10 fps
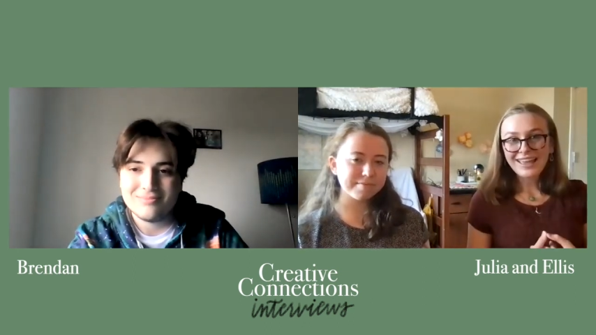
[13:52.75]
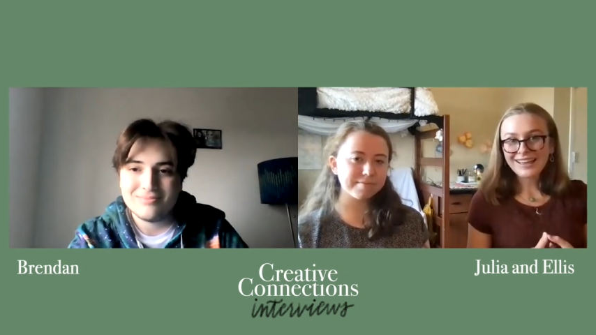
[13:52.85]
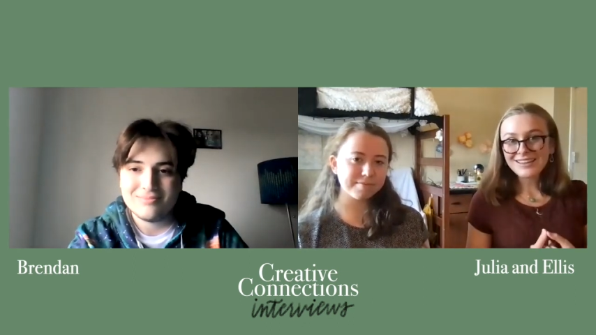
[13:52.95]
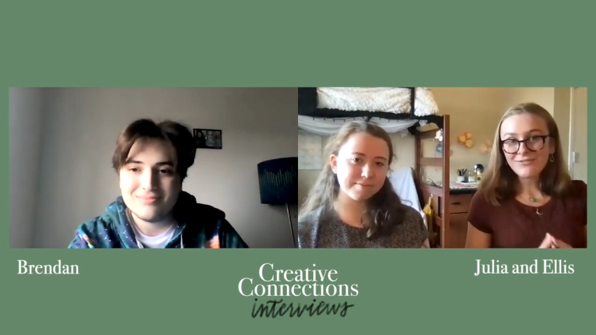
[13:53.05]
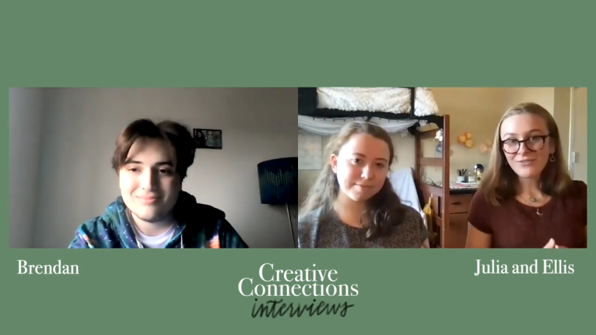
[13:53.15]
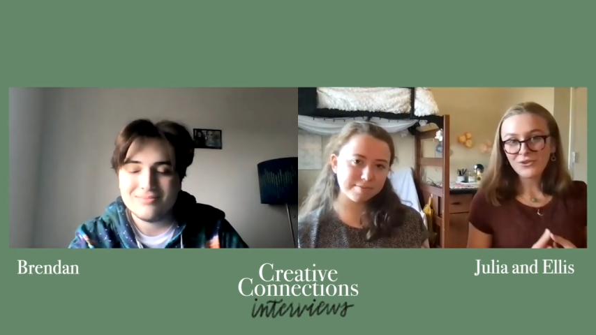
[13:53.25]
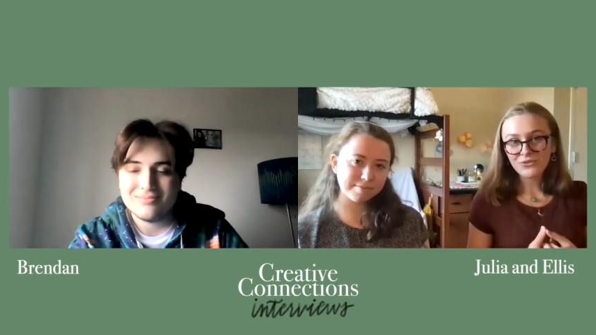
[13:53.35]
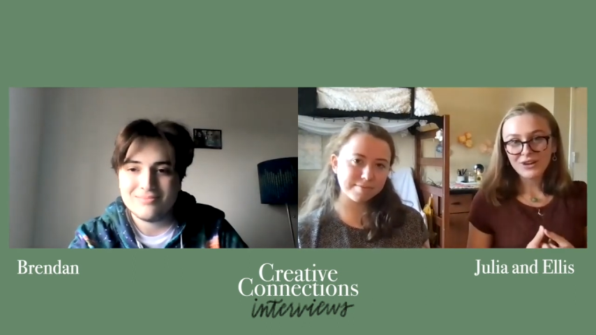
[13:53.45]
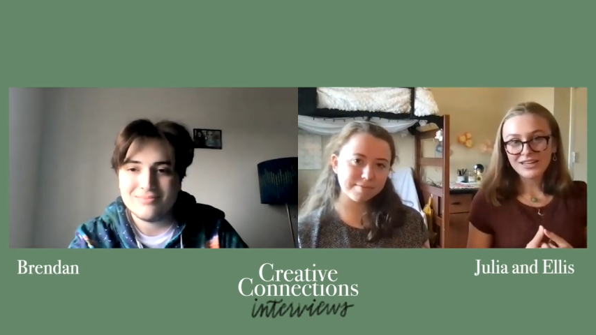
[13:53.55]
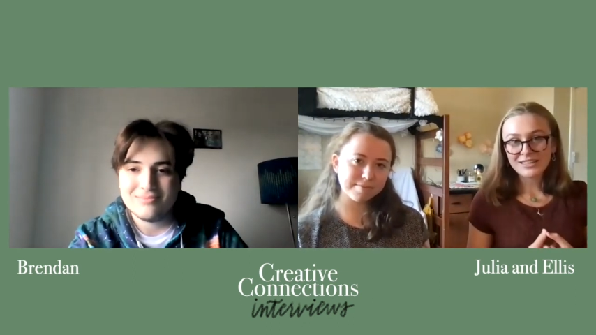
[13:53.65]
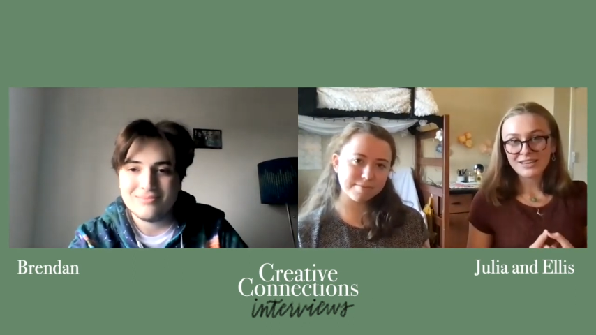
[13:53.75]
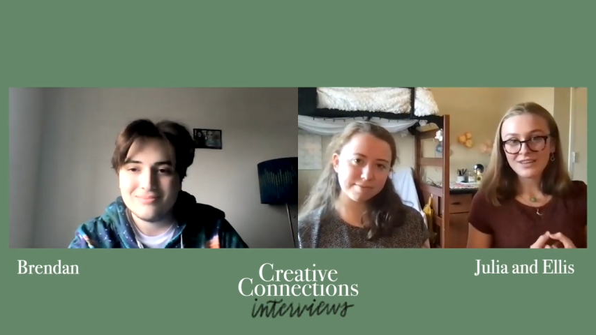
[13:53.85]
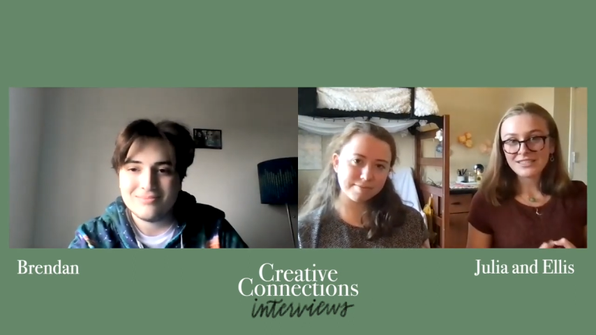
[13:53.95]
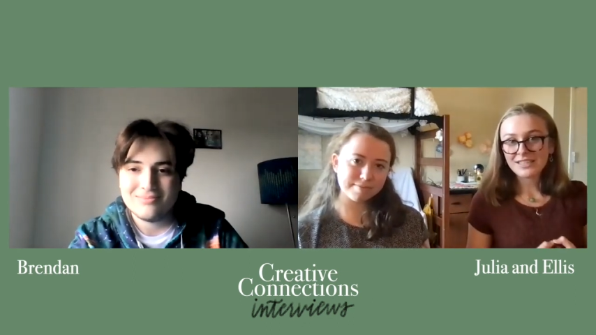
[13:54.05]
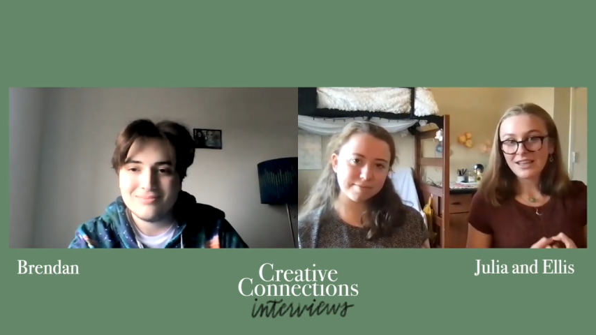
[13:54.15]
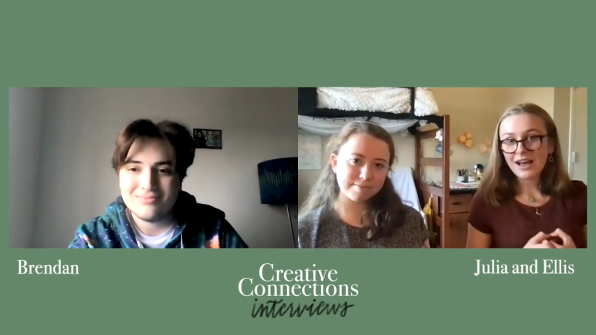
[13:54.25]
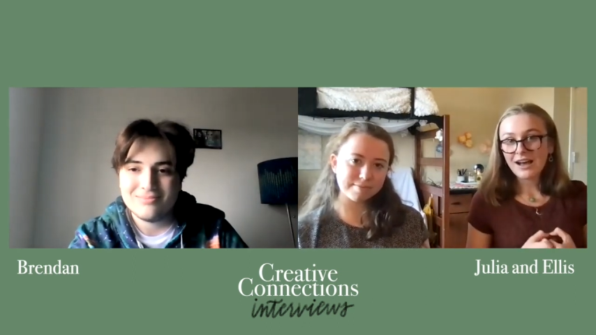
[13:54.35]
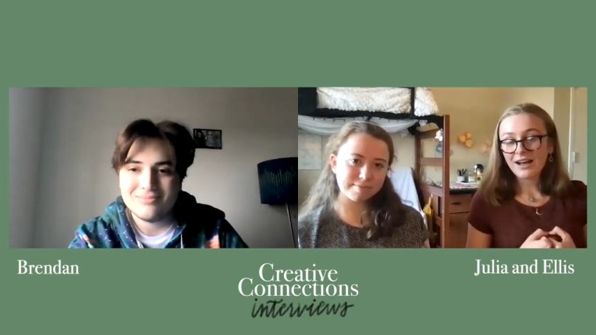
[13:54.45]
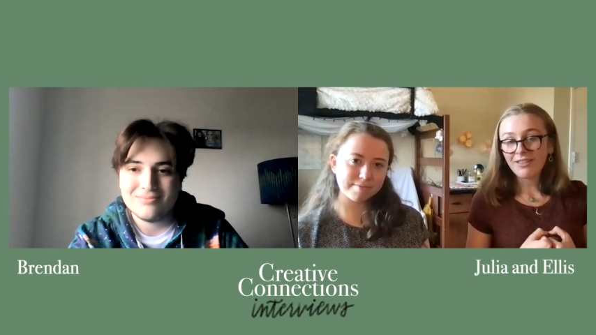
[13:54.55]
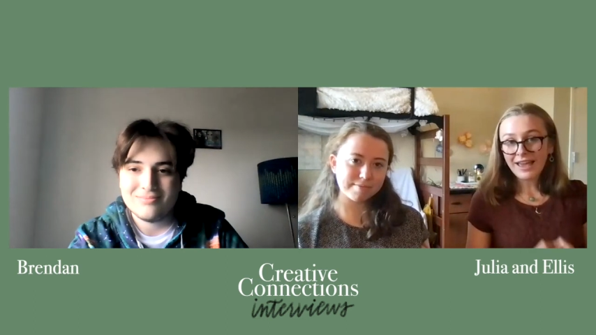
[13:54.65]
Speaker 1: and feel free to give us
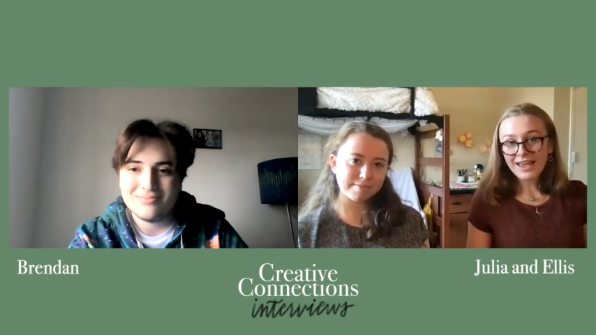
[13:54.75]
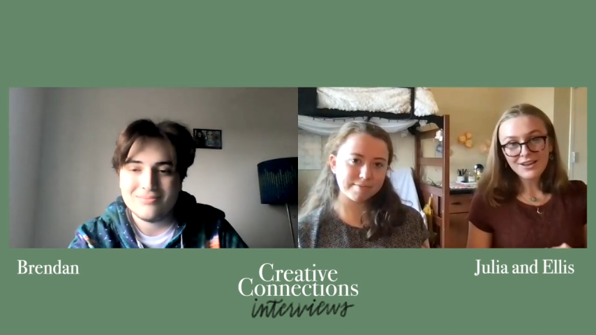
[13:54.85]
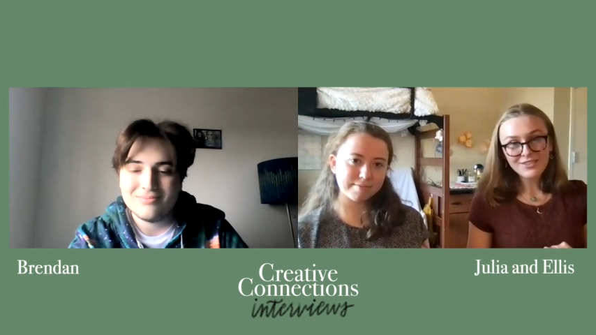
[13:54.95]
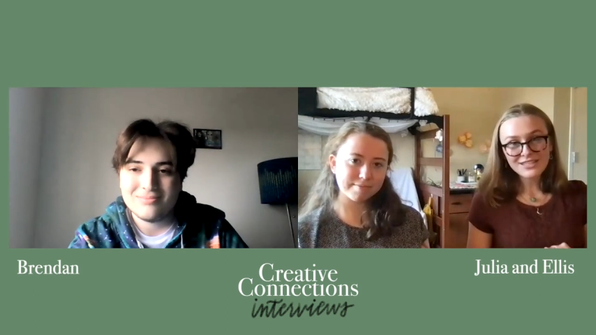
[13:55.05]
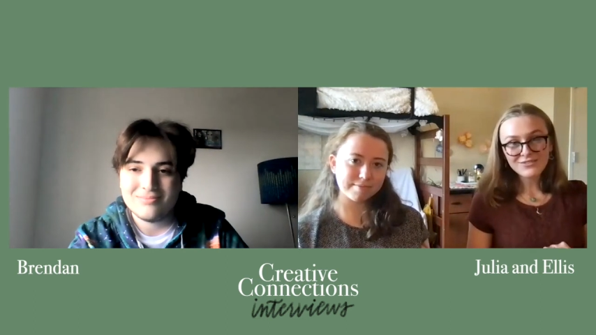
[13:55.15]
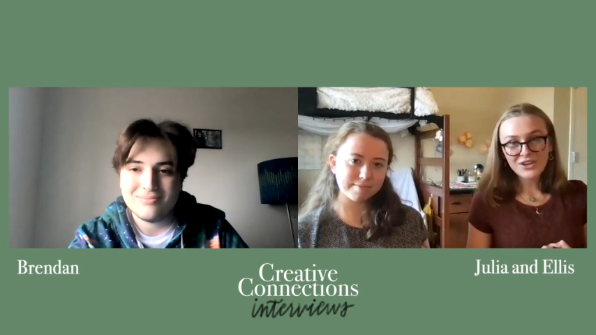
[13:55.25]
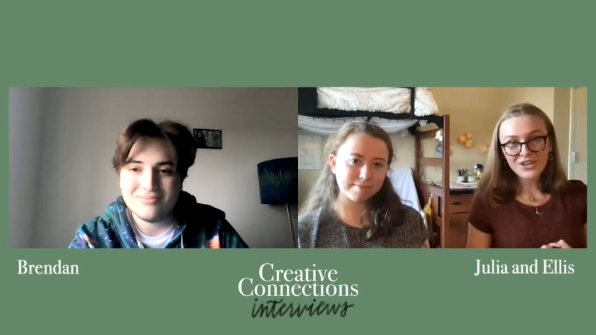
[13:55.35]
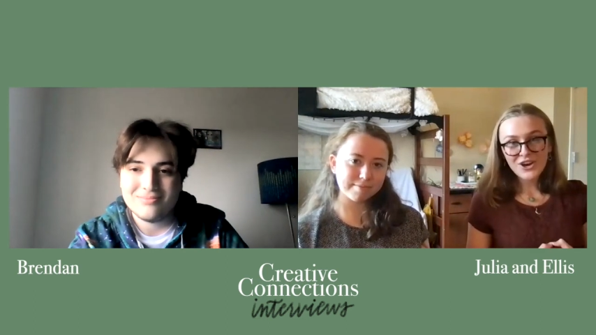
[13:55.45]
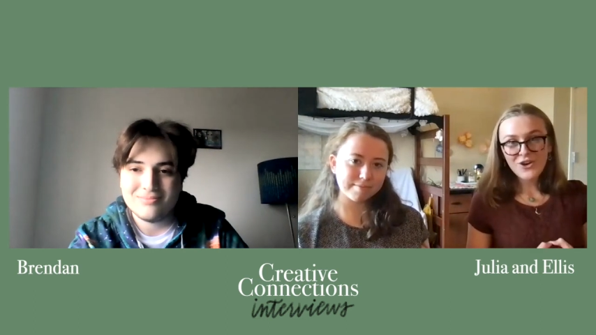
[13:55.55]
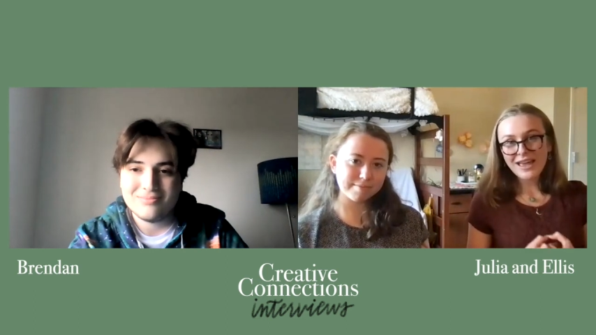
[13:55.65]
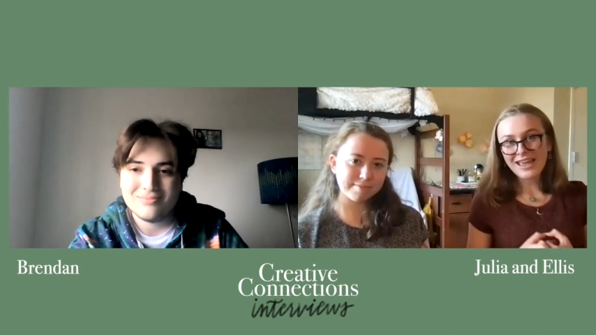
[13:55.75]
a like on this video